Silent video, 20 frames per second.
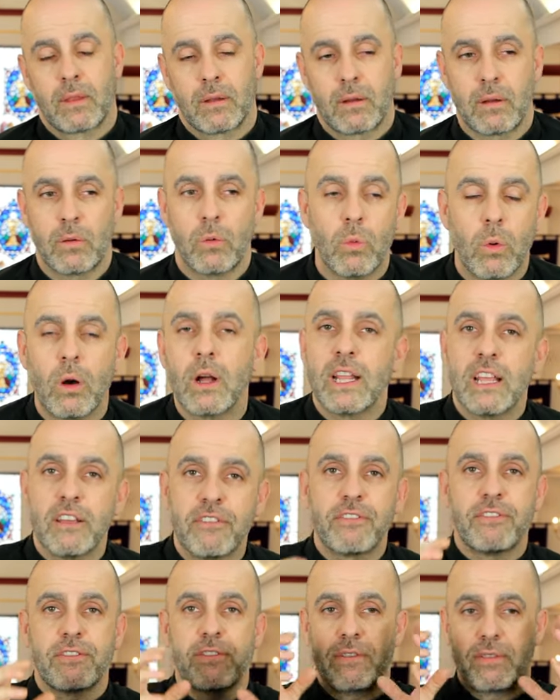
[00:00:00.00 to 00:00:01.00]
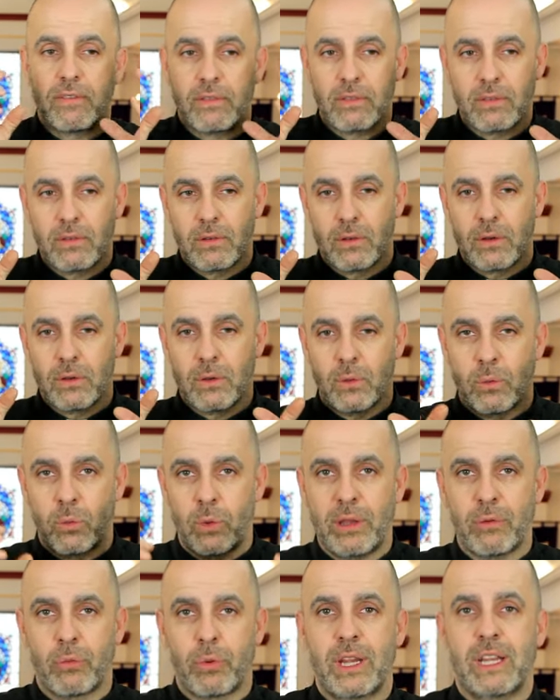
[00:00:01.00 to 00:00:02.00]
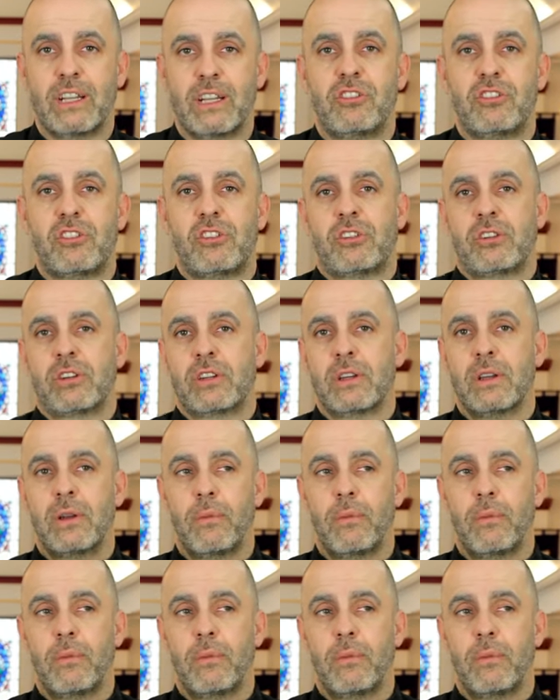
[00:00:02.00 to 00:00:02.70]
What if we reach